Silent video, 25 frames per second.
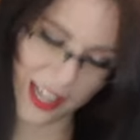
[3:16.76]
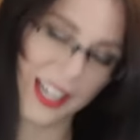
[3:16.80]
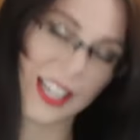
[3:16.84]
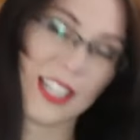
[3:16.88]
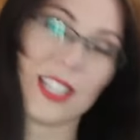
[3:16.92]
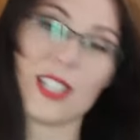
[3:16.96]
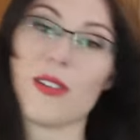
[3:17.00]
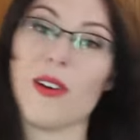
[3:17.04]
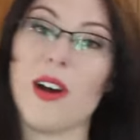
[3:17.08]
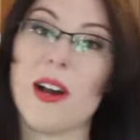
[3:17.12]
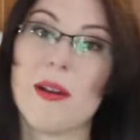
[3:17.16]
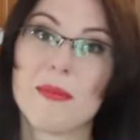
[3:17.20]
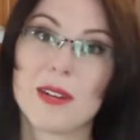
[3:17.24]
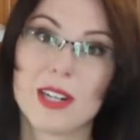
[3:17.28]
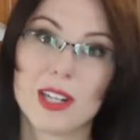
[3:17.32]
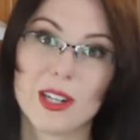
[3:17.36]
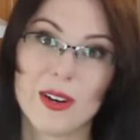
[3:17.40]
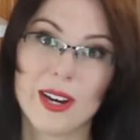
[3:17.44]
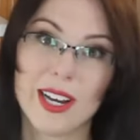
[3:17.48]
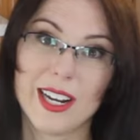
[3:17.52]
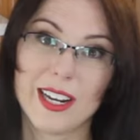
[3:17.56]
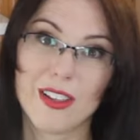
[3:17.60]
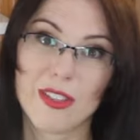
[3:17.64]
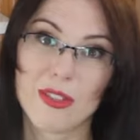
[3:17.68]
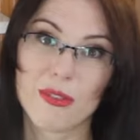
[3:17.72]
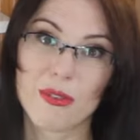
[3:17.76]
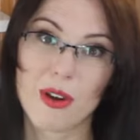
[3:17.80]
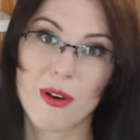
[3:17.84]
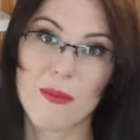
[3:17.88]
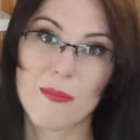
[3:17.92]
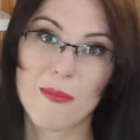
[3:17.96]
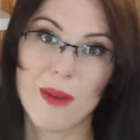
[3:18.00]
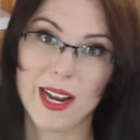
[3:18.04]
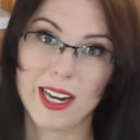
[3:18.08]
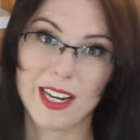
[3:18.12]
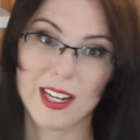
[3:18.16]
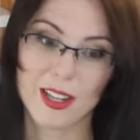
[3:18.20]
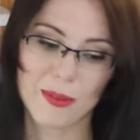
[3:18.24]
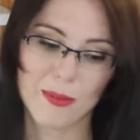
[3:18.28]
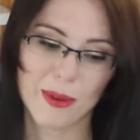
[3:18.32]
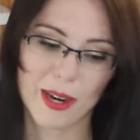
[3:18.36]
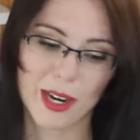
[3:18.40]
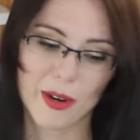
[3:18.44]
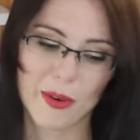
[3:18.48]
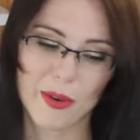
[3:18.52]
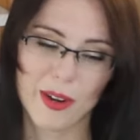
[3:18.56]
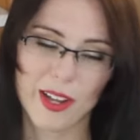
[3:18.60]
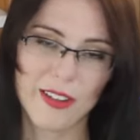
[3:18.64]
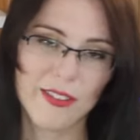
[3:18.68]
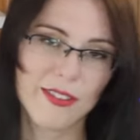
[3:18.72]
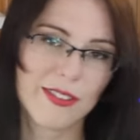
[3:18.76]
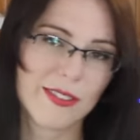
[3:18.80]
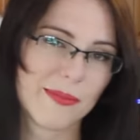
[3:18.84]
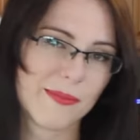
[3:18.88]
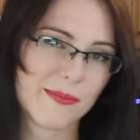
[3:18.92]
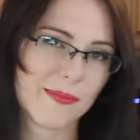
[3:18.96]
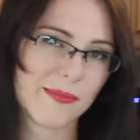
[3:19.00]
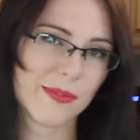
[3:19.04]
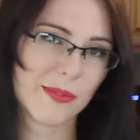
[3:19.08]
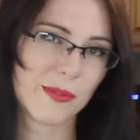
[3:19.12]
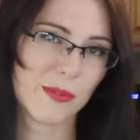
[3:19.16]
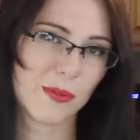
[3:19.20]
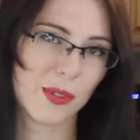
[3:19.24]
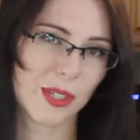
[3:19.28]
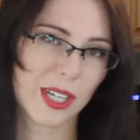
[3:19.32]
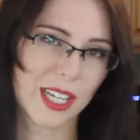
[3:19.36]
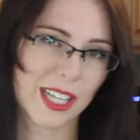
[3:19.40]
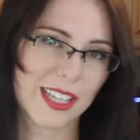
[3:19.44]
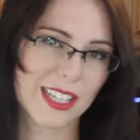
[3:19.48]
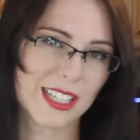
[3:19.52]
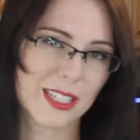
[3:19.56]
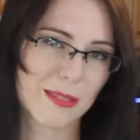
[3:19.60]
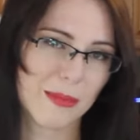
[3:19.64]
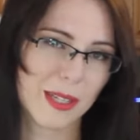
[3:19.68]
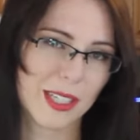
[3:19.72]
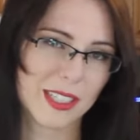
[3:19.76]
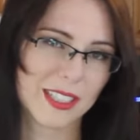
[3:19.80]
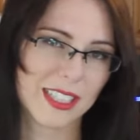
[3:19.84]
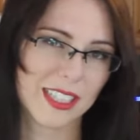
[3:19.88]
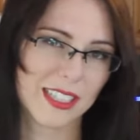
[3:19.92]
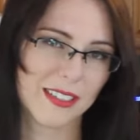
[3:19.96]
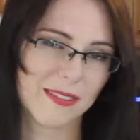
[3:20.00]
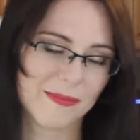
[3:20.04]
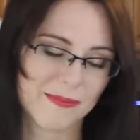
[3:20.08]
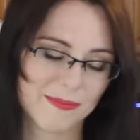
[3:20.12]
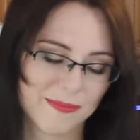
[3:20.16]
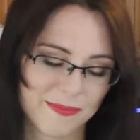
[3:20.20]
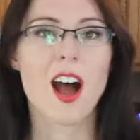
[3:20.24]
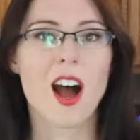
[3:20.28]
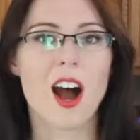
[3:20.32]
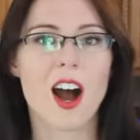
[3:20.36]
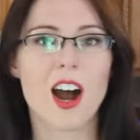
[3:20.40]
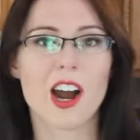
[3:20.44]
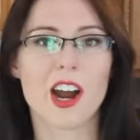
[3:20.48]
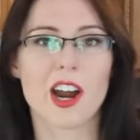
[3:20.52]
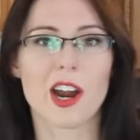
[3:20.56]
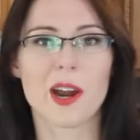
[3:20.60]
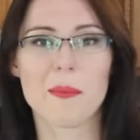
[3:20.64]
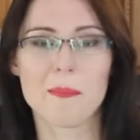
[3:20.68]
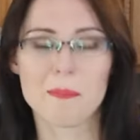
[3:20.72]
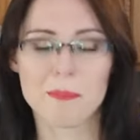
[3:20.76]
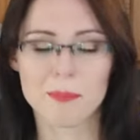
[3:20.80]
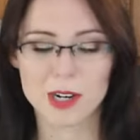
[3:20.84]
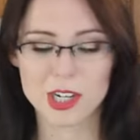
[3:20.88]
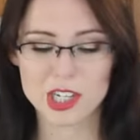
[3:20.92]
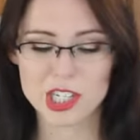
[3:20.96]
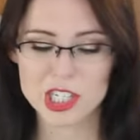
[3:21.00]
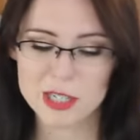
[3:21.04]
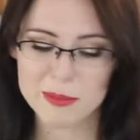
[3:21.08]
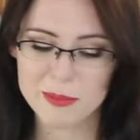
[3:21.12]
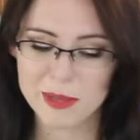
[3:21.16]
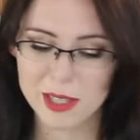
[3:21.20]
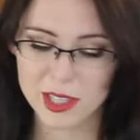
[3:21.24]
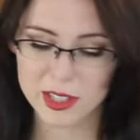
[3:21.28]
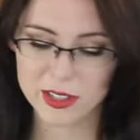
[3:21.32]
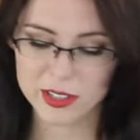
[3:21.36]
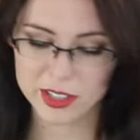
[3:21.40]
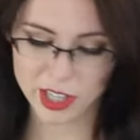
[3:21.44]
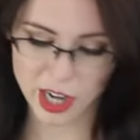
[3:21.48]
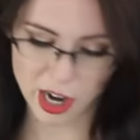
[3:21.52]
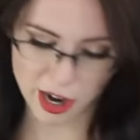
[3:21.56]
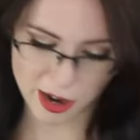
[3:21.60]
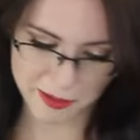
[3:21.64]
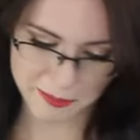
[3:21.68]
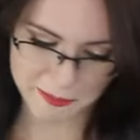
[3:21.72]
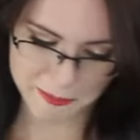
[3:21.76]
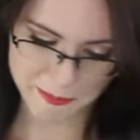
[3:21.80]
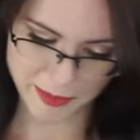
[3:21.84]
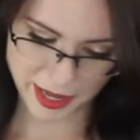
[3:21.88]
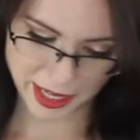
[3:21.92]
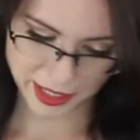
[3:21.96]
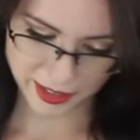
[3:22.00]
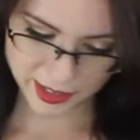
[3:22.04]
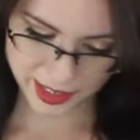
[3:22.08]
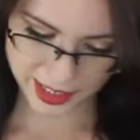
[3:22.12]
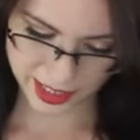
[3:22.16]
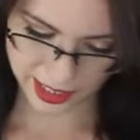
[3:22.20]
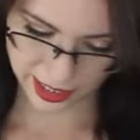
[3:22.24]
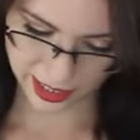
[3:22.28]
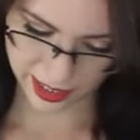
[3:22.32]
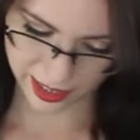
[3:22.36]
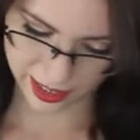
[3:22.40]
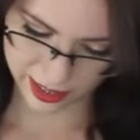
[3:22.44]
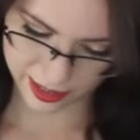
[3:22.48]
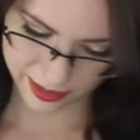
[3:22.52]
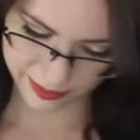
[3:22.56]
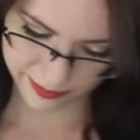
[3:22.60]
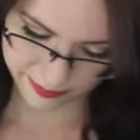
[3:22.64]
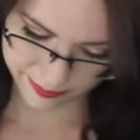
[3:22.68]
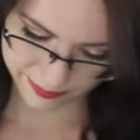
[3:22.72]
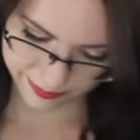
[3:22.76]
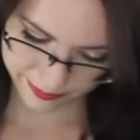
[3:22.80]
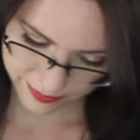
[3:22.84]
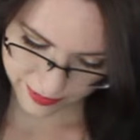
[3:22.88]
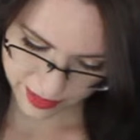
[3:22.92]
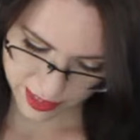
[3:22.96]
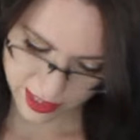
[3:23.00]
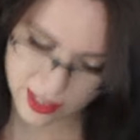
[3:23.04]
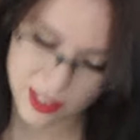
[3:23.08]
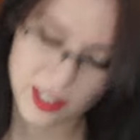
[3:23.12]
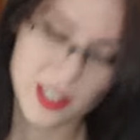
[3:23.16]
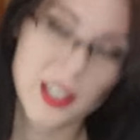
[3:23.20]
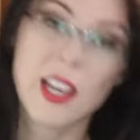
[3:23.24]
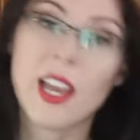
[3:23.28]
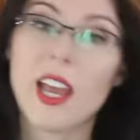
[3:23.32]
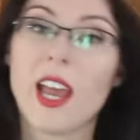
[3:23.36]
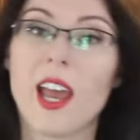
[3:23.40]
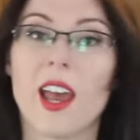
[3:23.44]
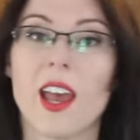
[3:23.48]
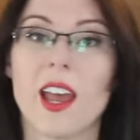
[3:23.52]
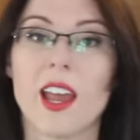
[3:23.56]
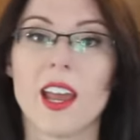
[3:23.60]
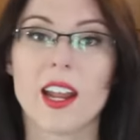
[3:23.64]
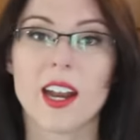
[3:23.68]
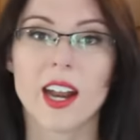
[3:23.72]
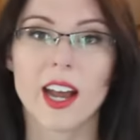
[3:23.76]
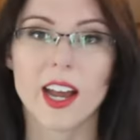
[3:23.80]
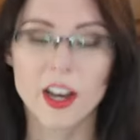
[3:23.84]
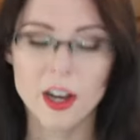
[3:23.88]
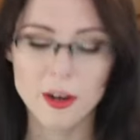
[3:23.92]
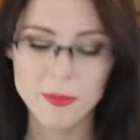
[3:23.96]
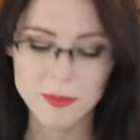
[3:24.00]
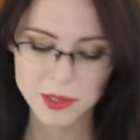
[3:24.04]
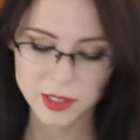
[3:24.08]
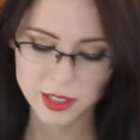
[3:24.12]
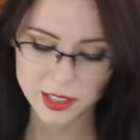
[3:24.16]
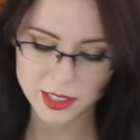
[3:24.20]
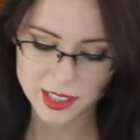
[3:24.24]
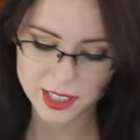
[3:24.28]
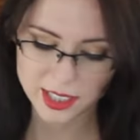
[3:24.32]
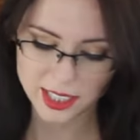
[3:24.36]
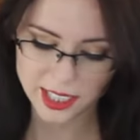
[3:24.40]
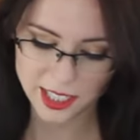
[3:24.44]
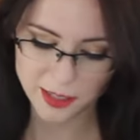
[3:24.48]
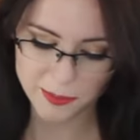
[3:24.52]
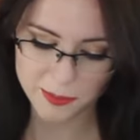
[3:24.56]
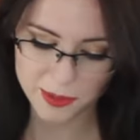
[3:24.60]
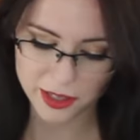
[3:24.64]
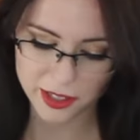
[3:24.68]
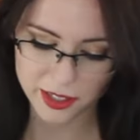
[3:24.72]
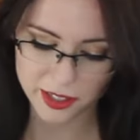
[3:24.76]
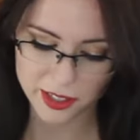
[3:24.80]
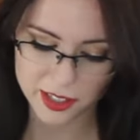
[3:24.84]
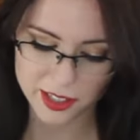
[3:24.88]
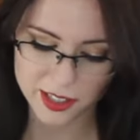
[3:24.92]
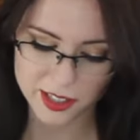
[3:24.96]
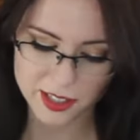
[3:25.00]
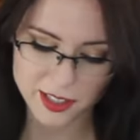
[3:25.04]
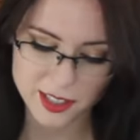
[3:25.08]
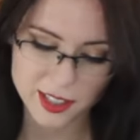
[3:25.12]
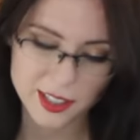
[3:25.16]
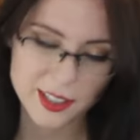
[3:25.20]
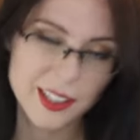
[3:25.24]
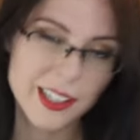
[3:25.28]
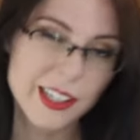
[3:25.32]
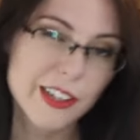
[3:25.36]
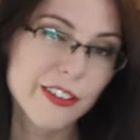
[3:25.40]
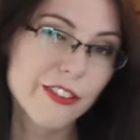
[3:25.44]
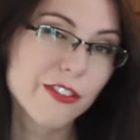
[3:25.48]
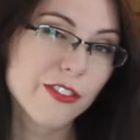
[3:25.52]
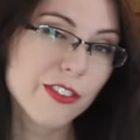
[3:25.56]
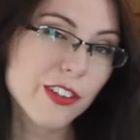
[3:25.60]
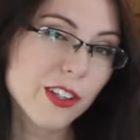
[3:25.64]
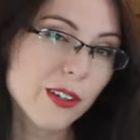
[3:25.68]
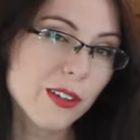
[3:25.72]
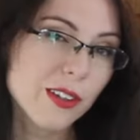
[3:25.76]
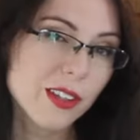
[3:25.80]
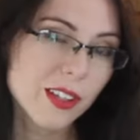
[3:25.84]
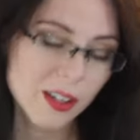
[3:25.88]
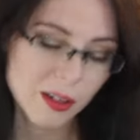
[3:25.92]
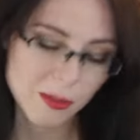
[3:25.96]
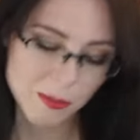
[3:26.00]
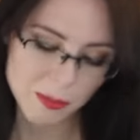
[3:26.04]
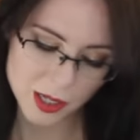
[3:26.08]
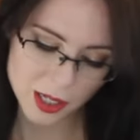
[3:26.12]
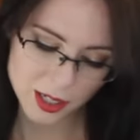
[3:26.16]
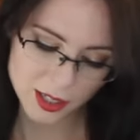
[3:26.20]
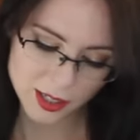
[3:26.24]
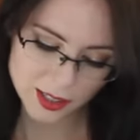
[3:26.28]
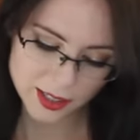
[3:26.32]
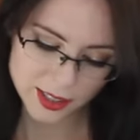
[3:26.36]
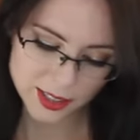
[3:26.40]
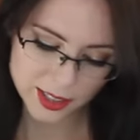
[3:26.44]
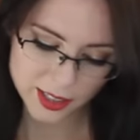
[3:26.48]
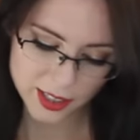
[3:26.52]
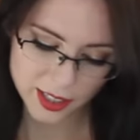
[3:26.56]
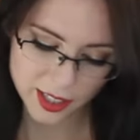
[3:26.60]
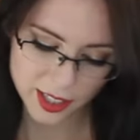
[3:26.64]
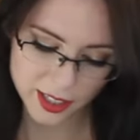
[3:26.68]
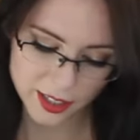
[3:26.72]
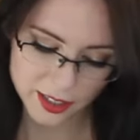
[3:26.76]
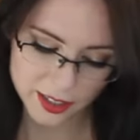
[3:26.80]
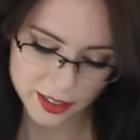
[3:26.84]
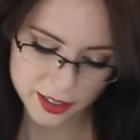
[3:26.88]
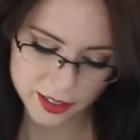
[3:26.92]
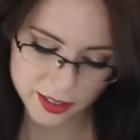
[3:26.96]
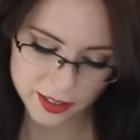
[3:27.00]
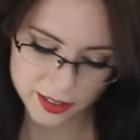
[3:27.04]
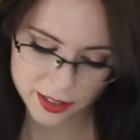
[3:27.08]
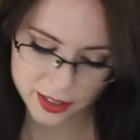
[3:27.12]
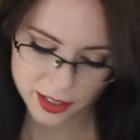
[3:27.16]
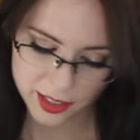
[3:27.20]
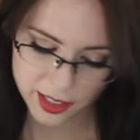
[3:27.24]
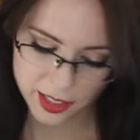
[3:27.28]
So I'm going to go ahead and throw mine in the microwave. We'll get this melted. Our marshmallows are melted, and I hope you can see, but there are still a few little balls in there.